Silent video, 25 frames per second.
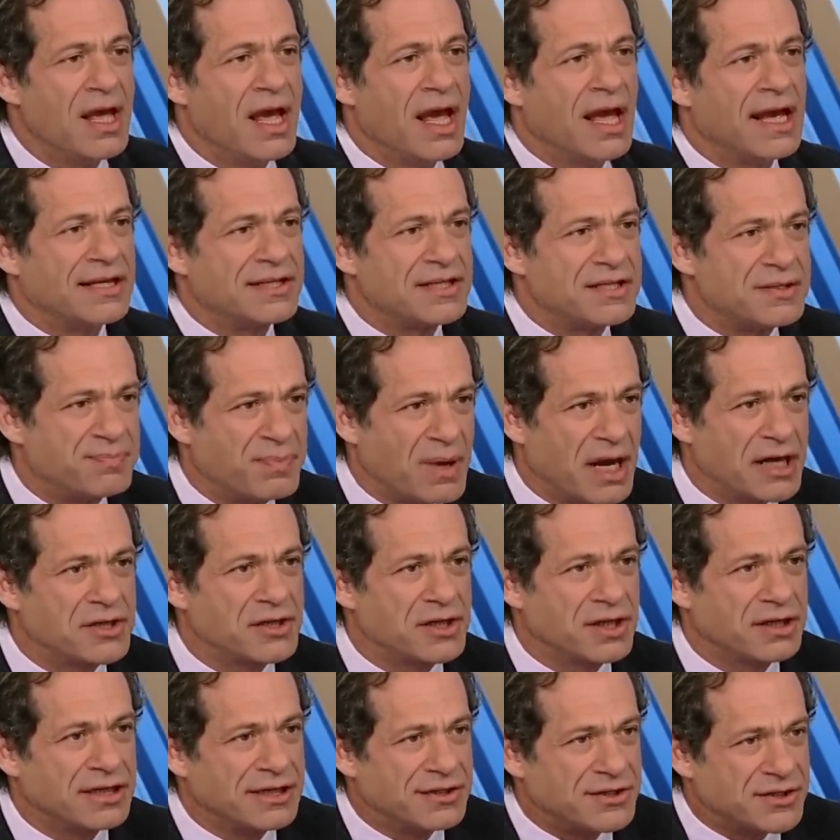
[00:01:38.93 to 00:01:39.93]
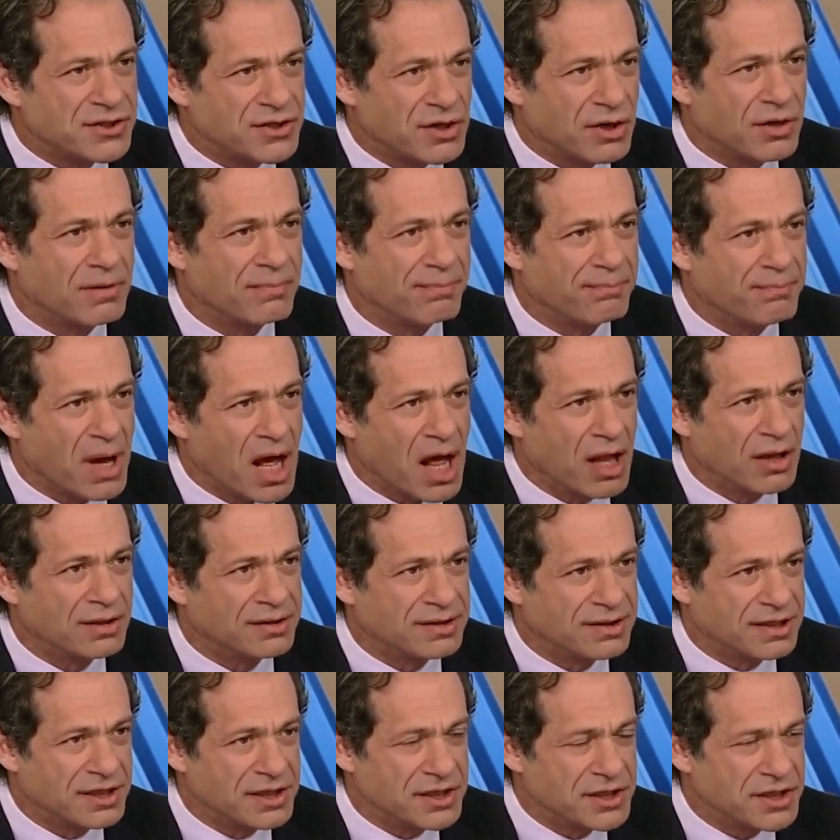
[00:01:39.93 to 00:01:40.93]
especially certain
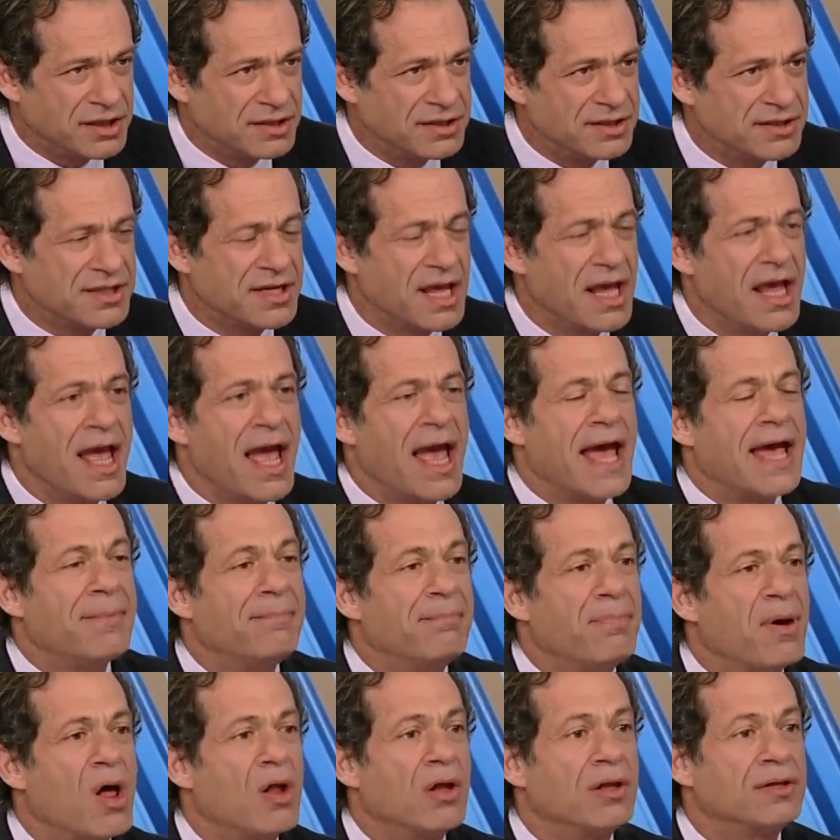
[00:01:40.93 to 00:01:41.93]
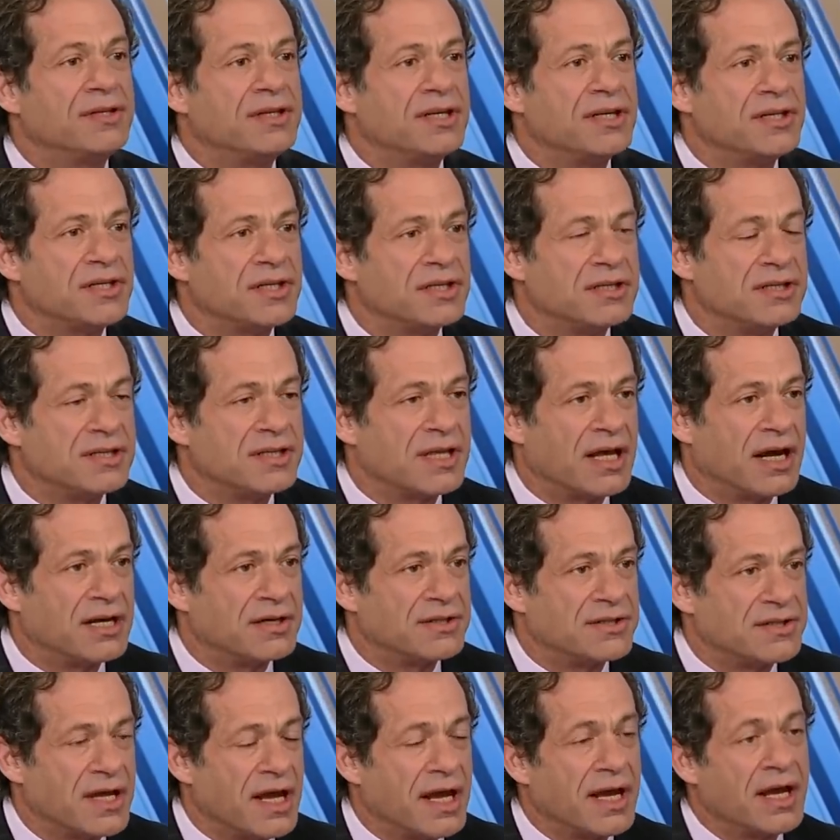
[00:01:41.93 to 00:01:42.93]
politicians and politicians that are
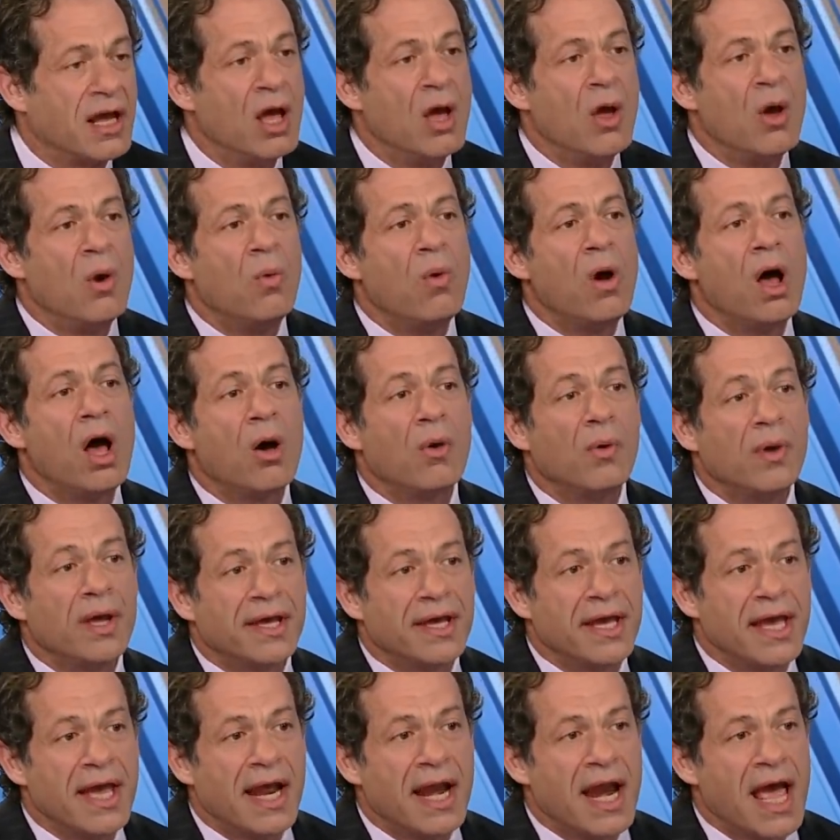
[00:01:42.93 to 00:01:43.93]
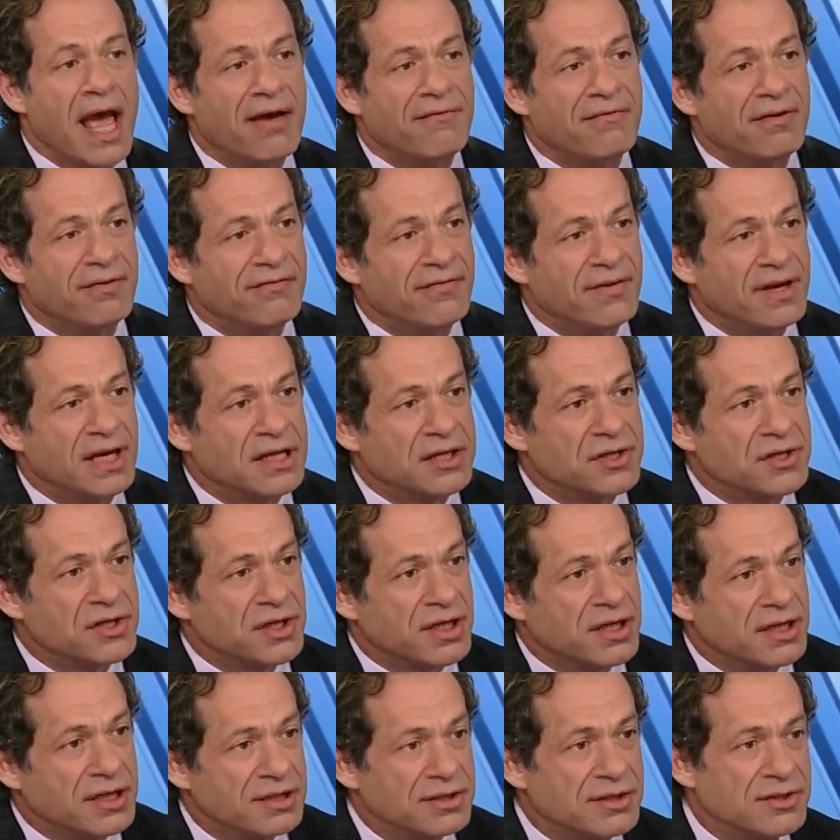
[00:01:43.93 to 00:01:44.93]
saying, "Well, we can't have
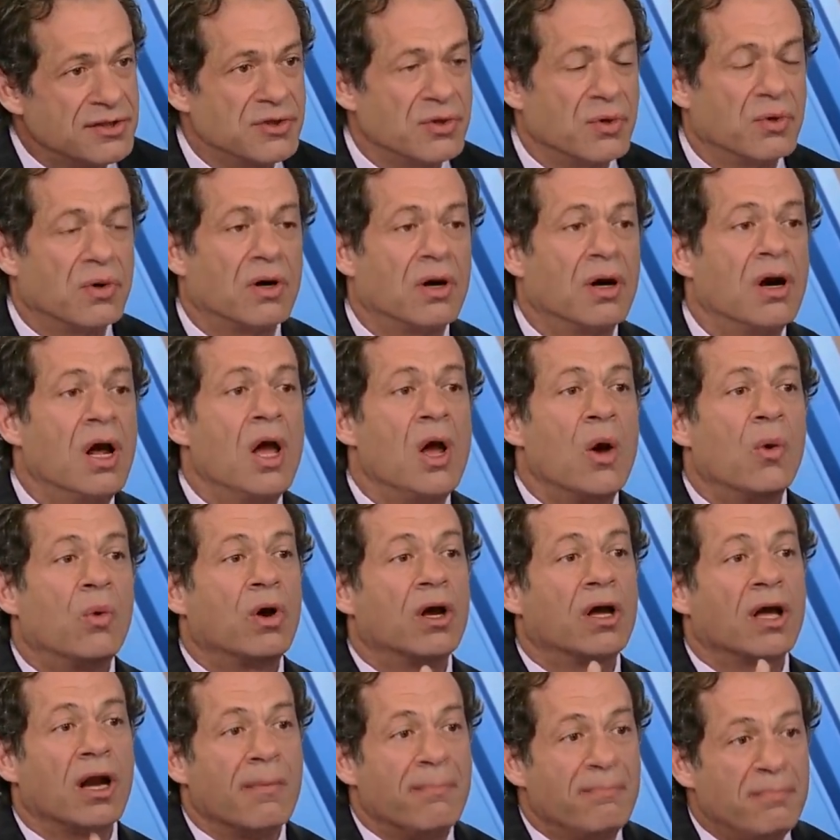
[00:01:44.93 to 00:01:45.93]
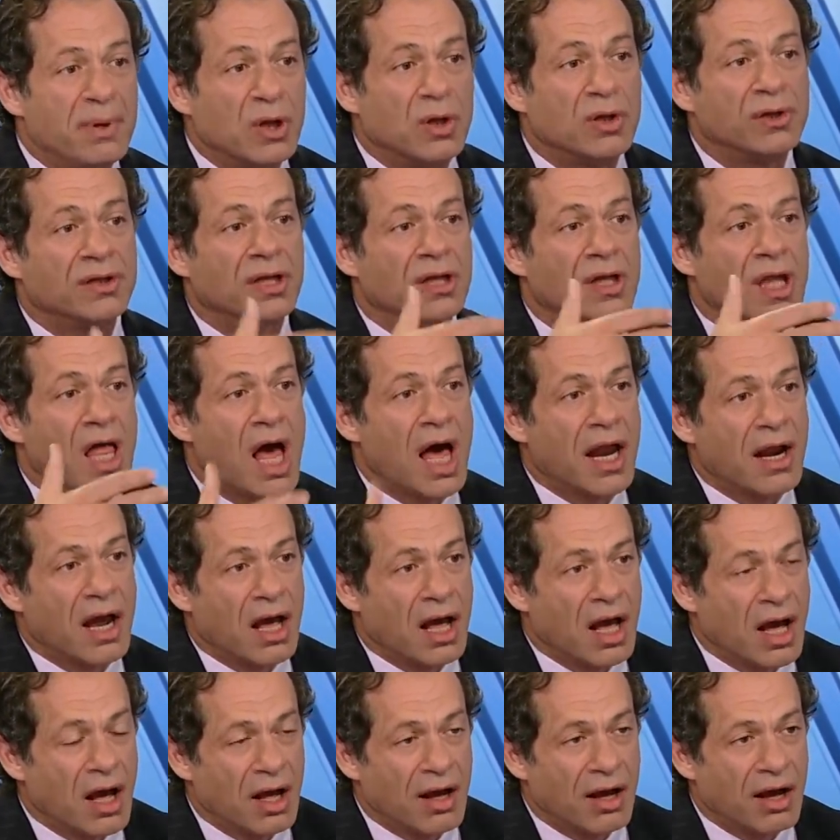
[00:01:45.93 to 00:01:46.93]
evictions, or we're going to build a lot
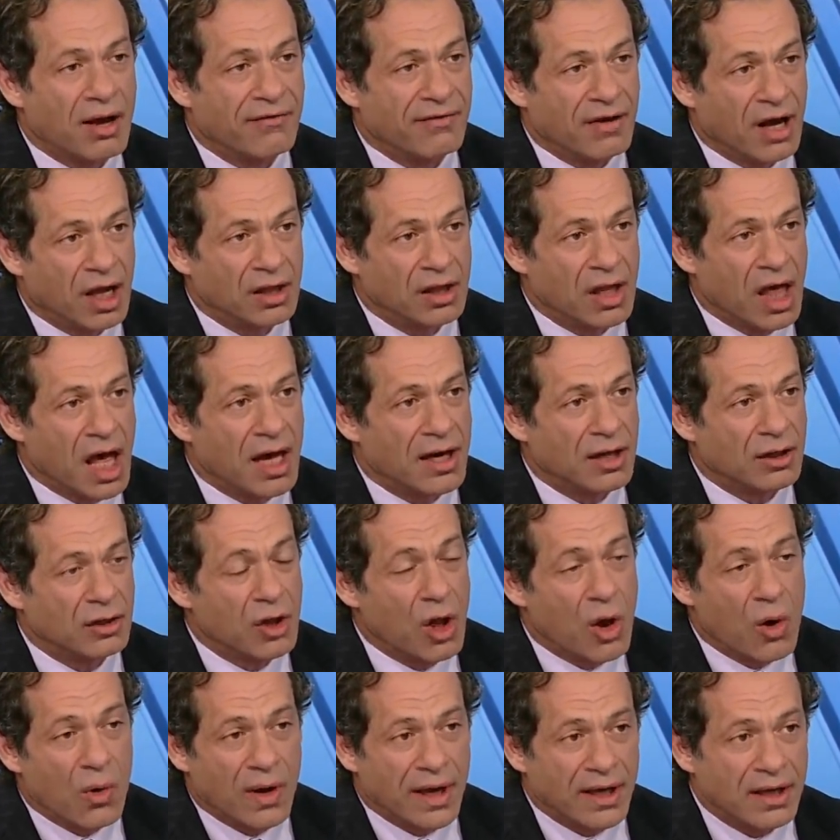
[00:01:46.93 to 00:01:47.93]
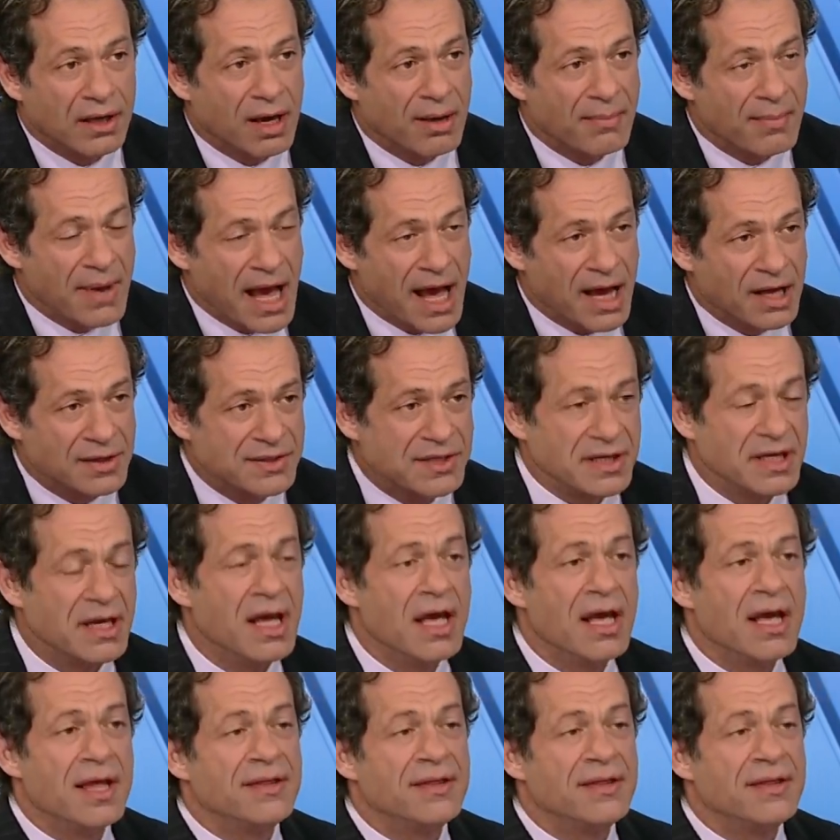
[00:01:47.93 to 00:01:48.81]
of a, a lot of low-income housing."